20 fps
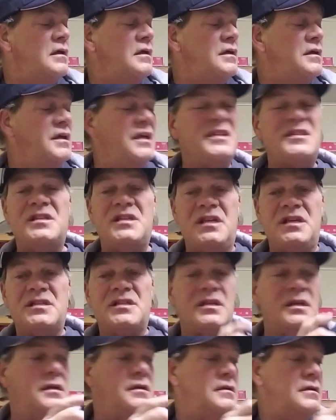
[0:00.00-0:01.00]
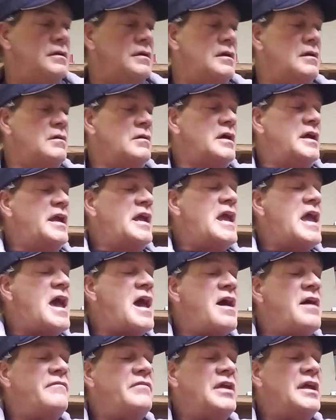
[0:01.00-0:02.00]
It's decent. Now, I
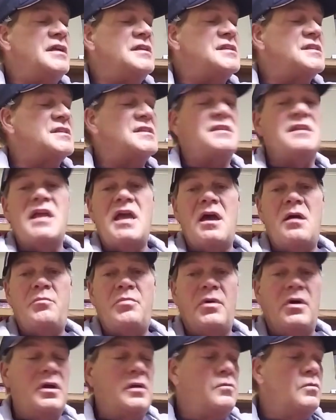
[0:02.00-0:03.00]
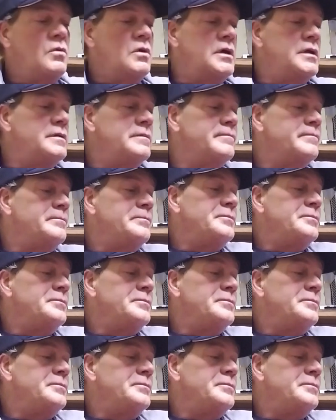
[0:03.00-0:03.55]
have a Snap-on one,